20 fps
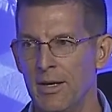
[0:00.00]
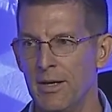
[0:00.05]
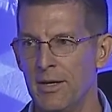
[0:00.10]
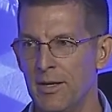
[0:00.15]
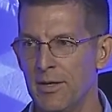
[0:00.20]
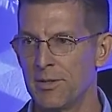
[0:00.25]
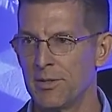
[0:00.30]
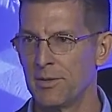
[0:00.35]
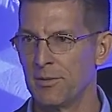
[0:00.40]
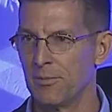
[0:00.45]

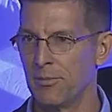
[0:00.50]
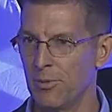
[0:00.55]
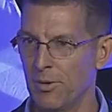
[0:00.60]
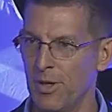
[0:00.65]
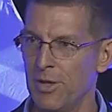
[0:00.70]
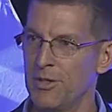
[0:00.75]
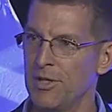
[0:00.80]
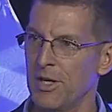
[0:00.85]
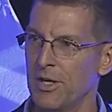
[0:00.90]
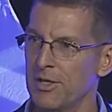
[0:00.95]
some
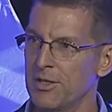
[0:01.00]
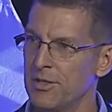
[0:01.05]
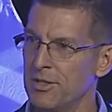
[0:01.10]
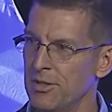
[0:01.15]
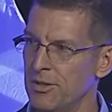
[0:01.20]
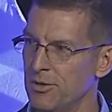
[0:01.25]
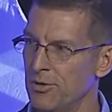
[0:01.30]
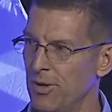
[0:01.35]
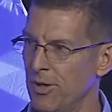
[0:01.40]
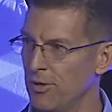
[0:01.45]
projects
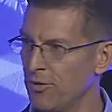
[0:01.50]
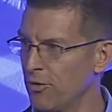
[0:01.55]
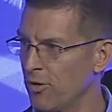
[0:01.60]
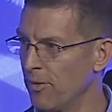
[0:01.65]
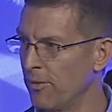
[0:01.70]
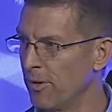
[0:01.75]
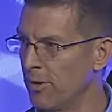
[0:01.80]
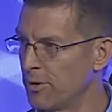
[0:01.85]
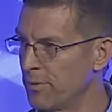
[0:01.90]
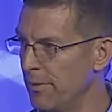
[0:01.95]
to
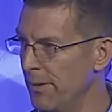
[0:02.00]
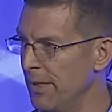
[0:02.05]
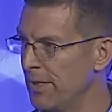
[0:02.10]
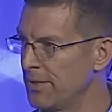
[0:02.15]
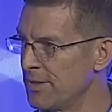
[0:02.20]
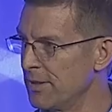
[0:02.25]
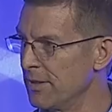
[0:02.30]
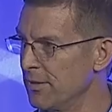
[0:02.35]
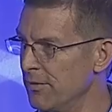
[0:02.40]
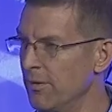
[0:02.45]
transform our
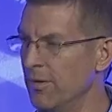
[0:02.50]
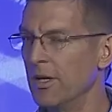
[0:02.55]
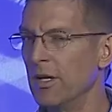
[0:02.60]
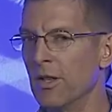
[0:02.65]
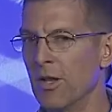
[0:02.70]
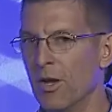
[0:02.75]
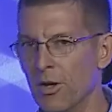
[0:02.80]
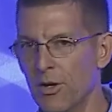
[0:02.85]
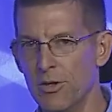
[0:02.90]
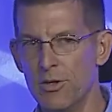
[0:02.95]
space that are very
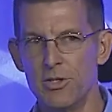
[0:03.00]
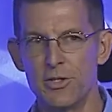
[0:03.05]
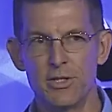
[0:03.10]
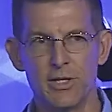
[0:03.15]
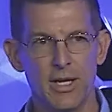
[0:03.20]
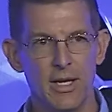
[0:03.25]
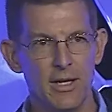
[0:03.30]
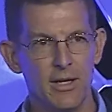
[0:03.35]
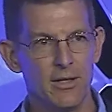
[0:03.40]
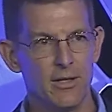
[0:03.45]
large
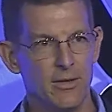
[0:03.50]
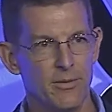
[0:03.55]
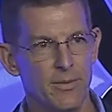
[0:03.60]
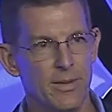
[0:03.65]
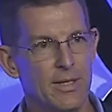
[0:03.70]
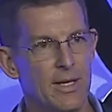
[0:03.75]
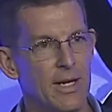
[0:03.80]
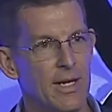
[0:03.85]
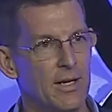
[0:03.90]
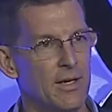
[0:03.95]
scale, and we
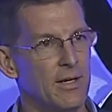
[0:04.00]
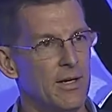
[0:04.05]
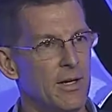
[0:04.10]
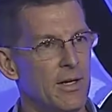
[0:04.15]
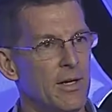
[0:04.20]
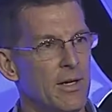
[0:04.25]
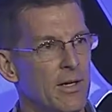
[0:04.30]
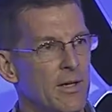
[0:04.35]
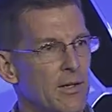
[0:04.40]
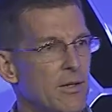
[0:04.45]
can't
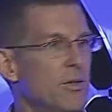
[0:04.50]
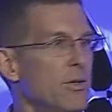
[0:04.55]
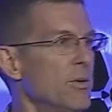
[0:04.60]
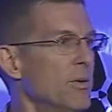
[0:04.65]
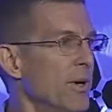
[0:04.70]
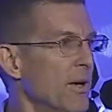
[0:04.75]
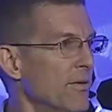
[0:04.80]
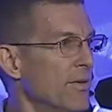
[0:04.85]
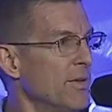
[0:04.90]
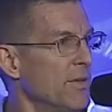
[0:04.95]

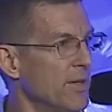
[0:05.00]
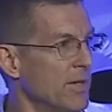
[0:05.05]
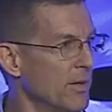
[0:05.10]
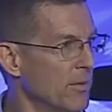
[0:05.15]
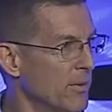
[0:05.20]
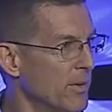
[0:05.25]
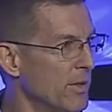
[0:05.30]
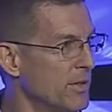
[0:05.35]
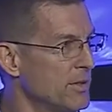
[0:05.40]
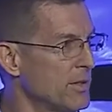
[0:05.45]
do everything at
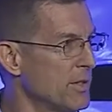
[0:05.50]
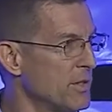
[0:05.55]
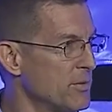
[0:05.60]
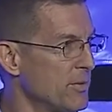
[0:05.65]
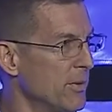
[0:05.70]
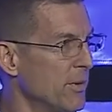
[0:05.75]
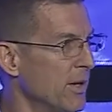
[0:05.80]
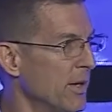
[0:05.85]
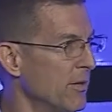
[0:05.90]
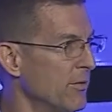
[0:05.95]
once because
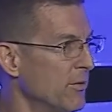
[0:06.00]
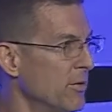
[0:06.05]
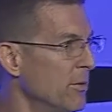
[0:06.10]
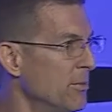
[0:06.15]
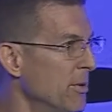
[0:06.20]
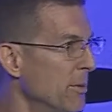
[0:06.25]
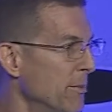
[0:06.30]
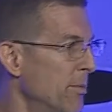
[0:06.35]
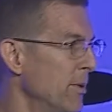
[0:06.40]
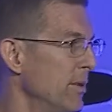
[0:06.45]
we don't have
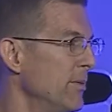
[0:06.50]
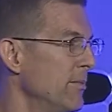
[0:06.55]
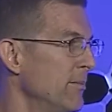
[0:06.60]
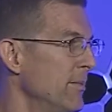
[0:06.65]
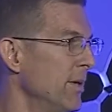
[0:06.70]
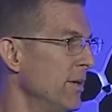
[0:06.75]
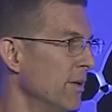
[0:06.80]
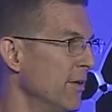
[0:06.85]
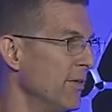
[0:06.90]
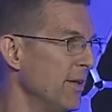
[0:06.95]
room to put
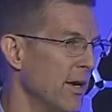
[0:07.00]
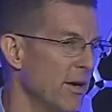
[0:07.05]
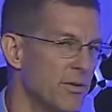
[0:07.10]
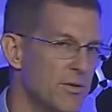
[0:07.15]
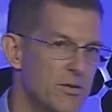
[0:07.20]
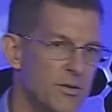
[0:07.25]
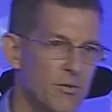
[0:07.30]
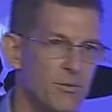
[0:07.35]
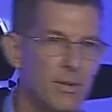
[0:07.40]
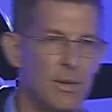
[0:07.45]

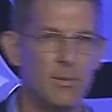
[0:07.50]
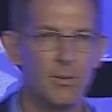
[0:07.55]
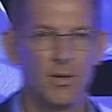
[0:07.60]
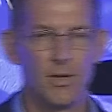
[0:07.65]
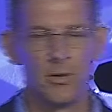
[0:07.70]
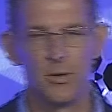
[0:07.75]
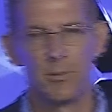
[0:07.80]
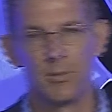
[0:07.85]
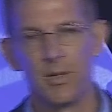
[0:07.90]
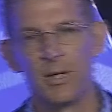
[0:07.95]
thousands of people
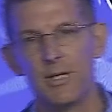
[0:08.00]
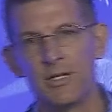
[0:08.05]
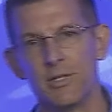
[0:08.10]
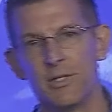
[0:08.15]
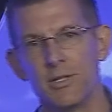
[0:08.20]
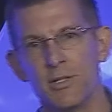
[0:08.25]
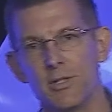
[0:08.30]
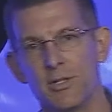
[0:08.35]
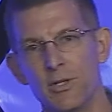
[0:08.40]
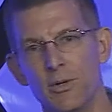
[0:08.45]
other
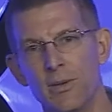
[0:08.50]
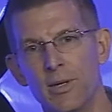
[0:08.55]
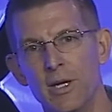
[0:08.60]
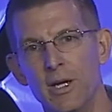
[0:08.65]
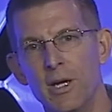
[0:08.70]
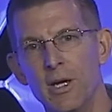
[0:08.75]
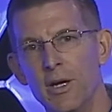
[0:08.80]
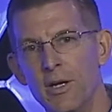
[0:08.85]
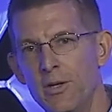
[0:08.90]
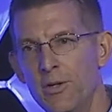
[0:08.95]
places. So we
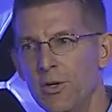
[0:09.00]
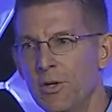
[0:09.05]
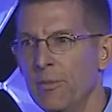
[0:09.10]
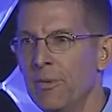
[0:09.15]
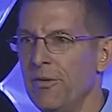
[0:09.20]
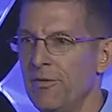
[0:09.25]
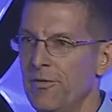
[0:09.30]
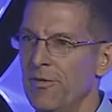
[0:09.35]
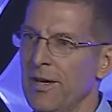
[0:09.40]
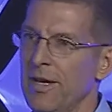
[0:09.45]
do them
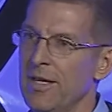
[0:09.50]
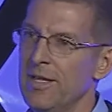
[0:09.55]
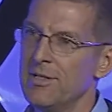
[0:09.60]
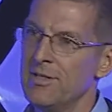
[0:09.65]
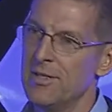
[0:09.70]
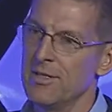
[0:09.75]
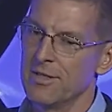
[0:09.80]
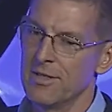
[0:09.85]
in phases,